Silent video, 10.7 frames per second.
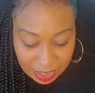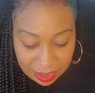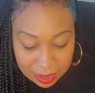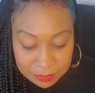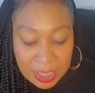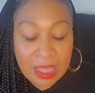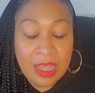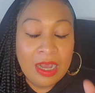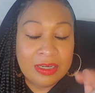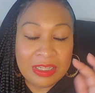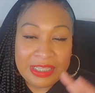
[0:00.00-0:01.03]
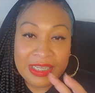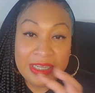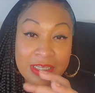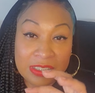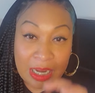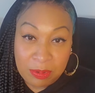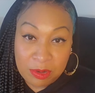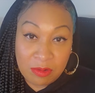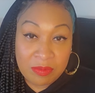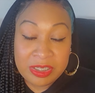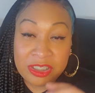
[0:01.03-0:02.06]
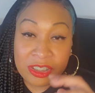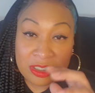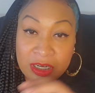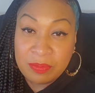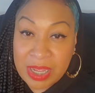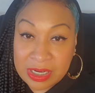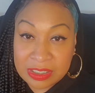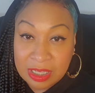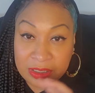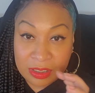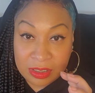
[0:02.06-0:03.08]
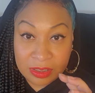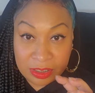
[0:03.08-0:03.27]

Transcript: Um, another thing is Capricorn woman, she's gonna balance out the,